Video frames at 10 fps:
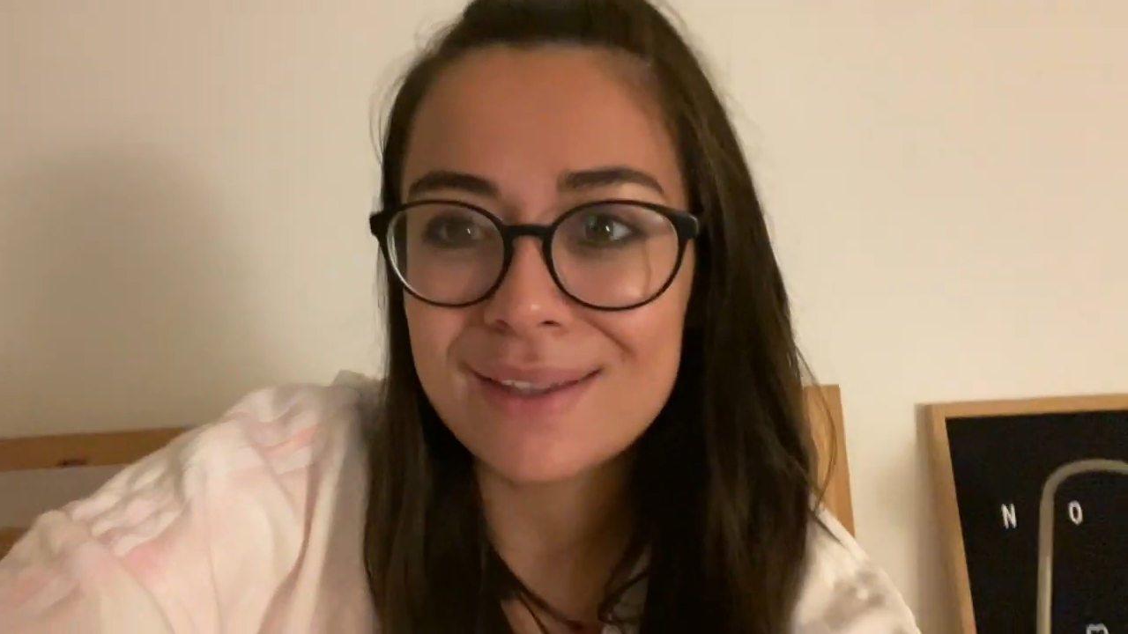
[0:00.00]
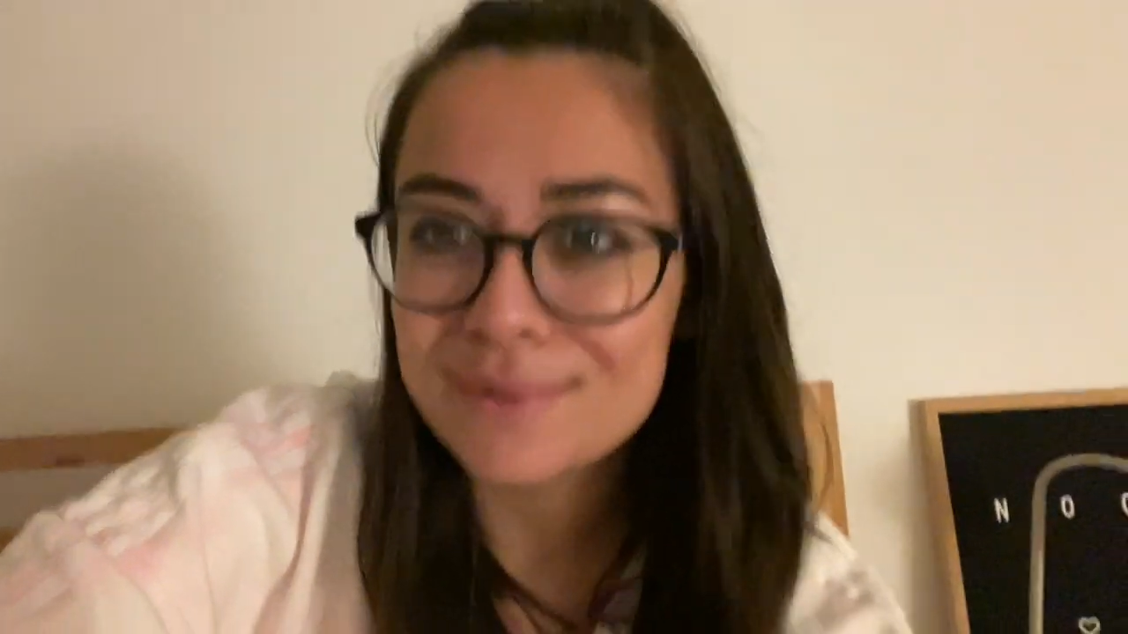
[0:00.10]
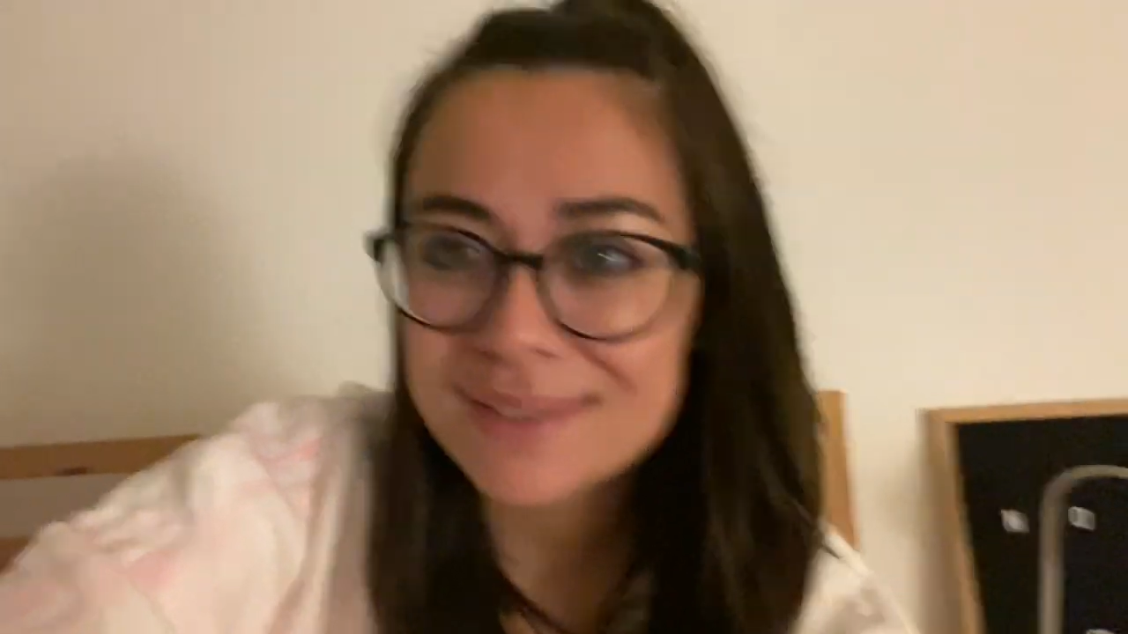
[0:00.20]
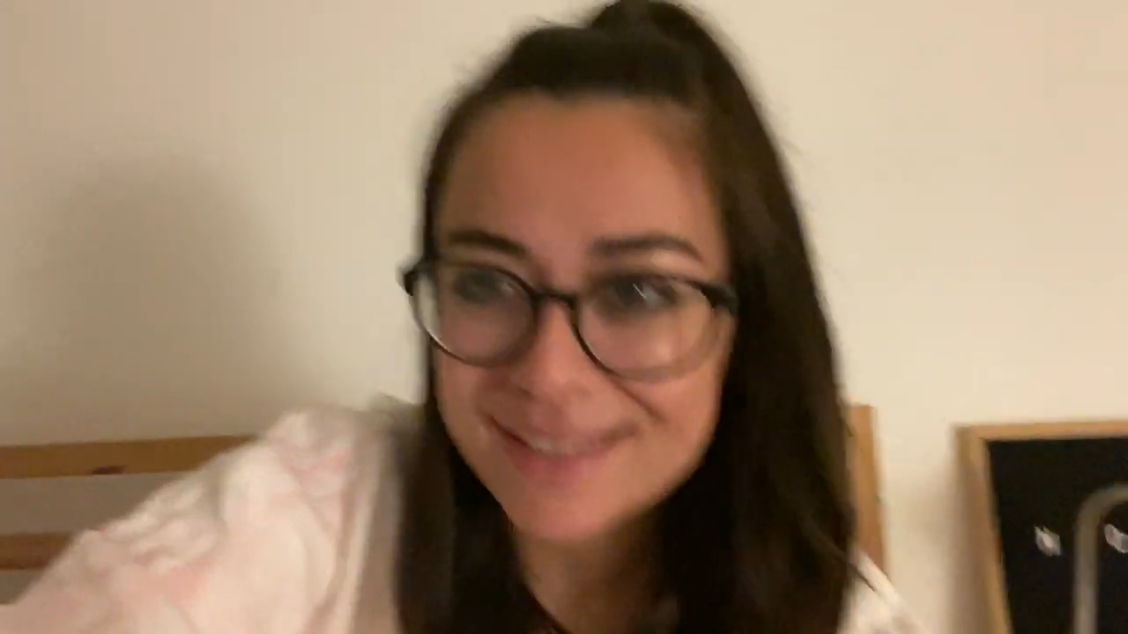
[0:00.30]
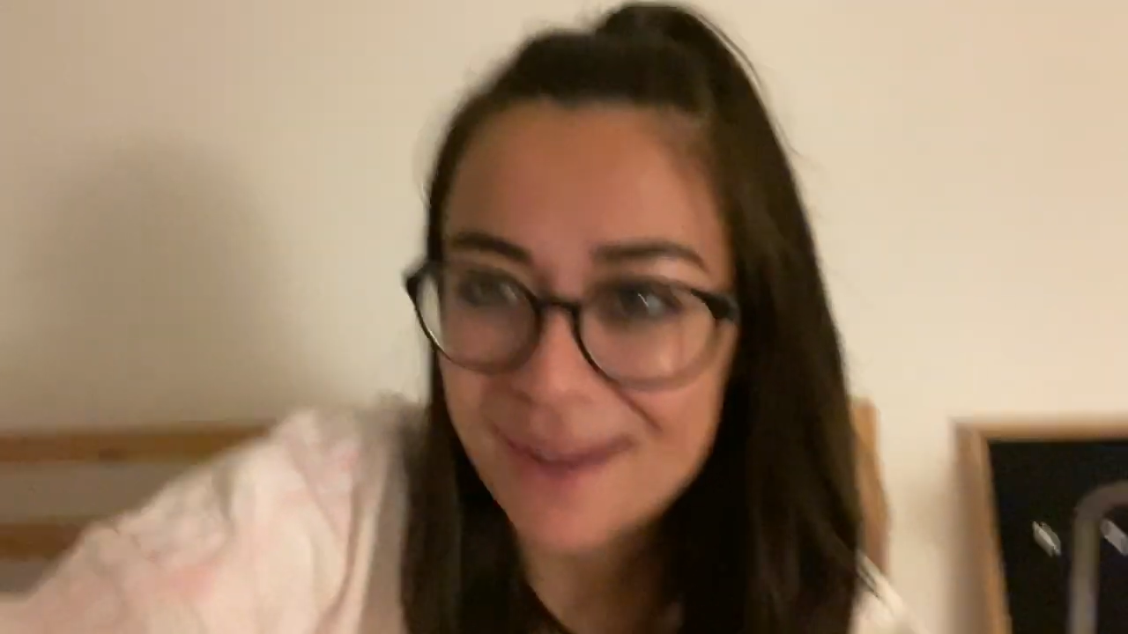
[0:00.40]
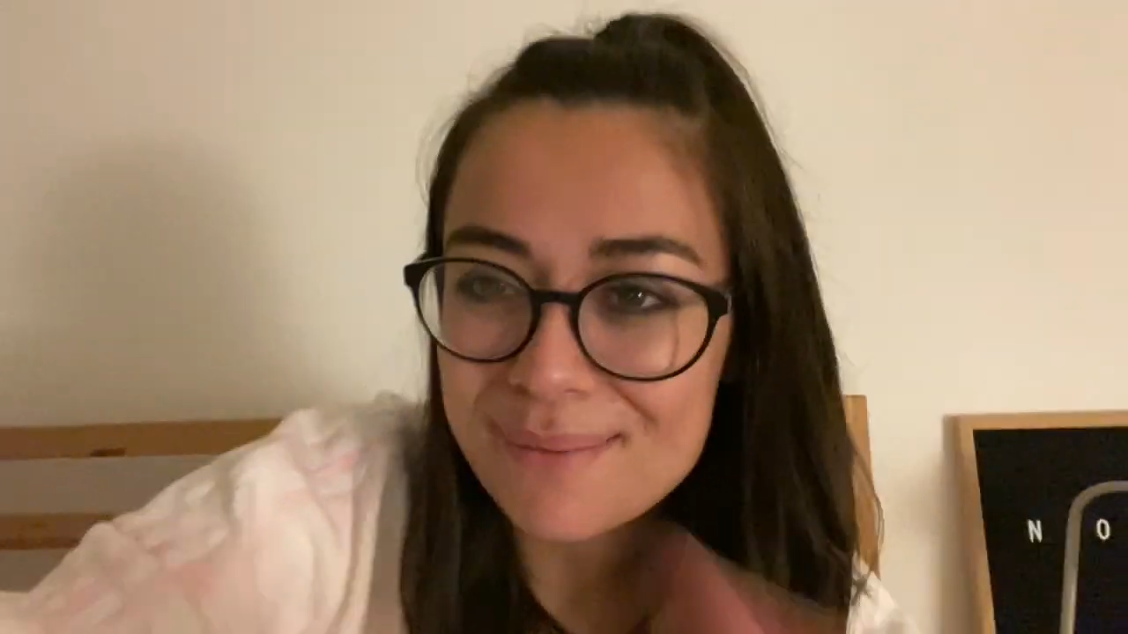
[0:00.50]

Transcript: you so